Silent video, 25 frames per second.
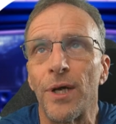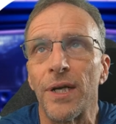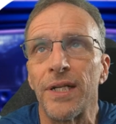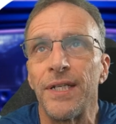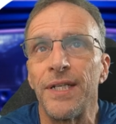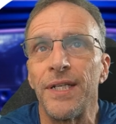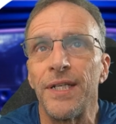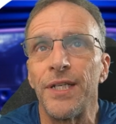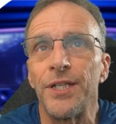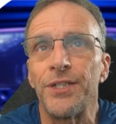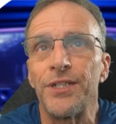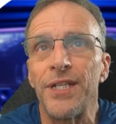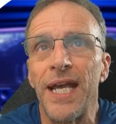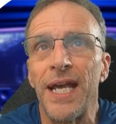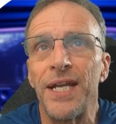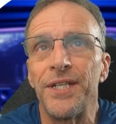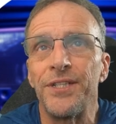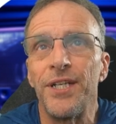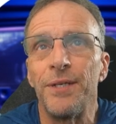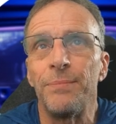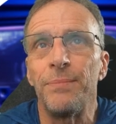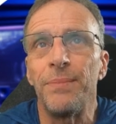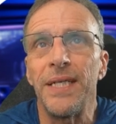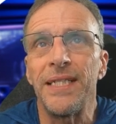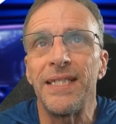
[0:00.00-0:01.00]
it into
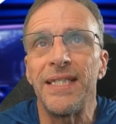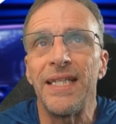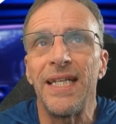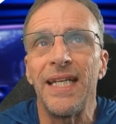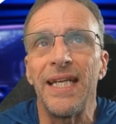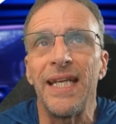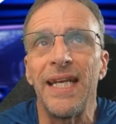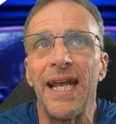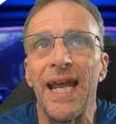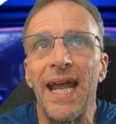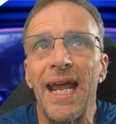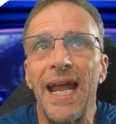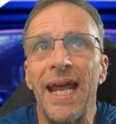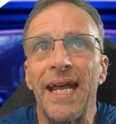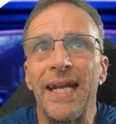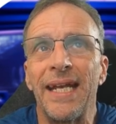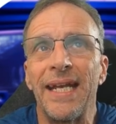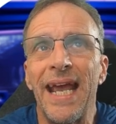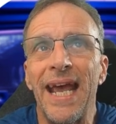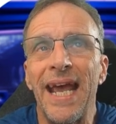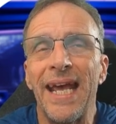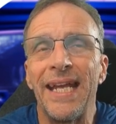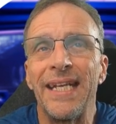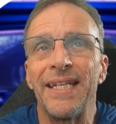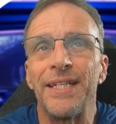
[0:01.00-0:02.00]
ChatGPT and
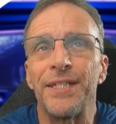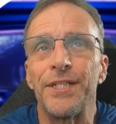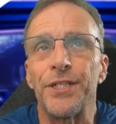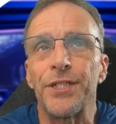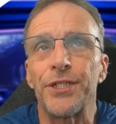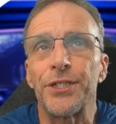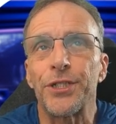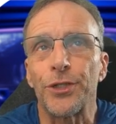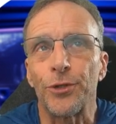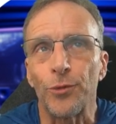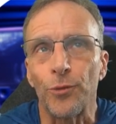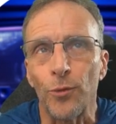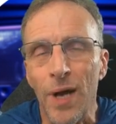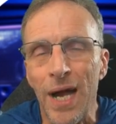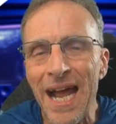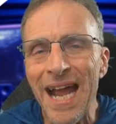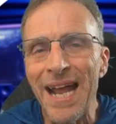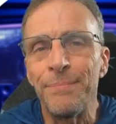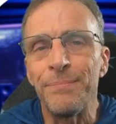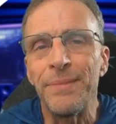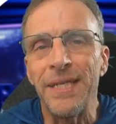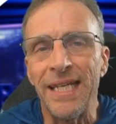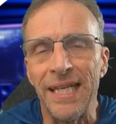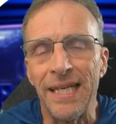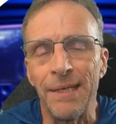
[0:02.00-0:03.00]
had it
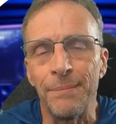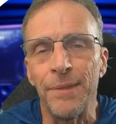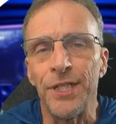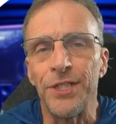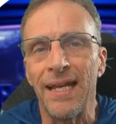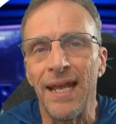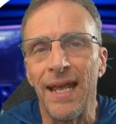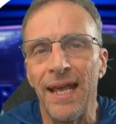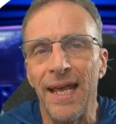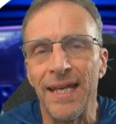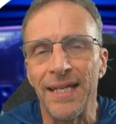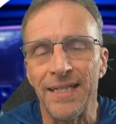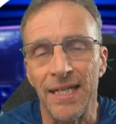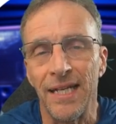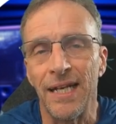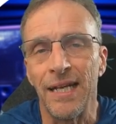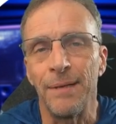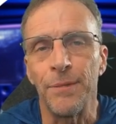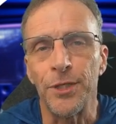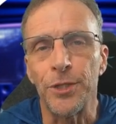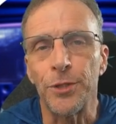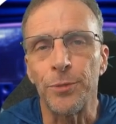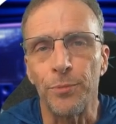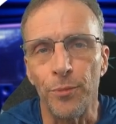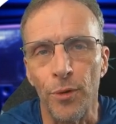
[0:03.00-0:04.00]
describe the image as an
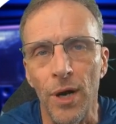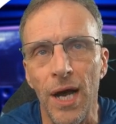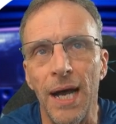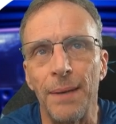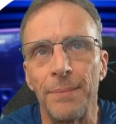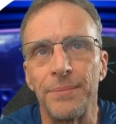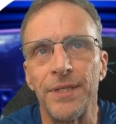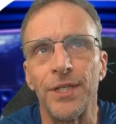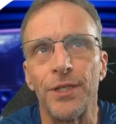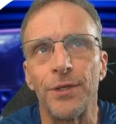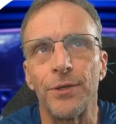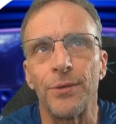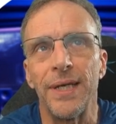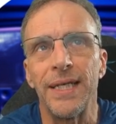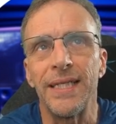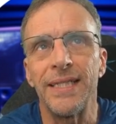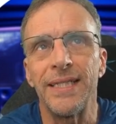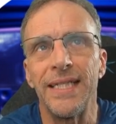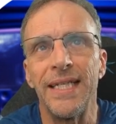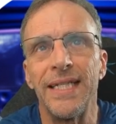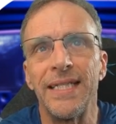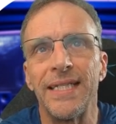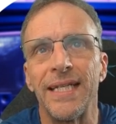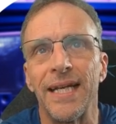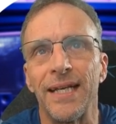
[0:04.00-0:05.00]
image prompt in great
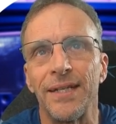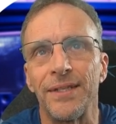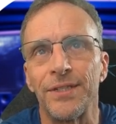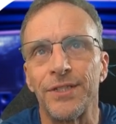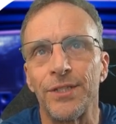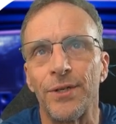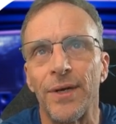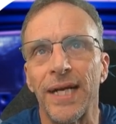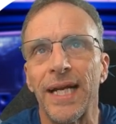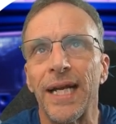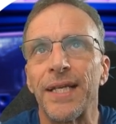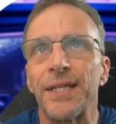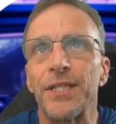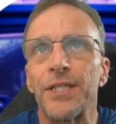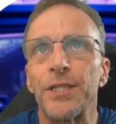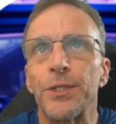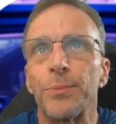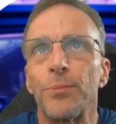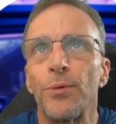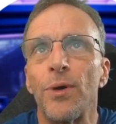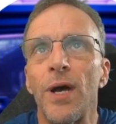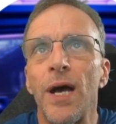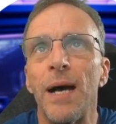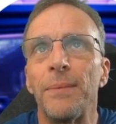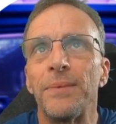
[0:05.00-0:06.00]
detail. So I got this
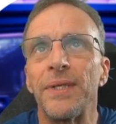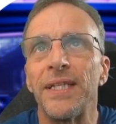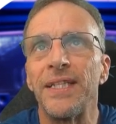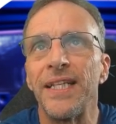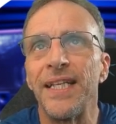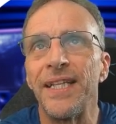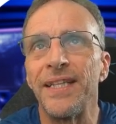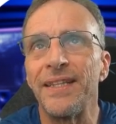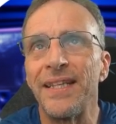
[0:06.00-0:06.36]
prompt, and then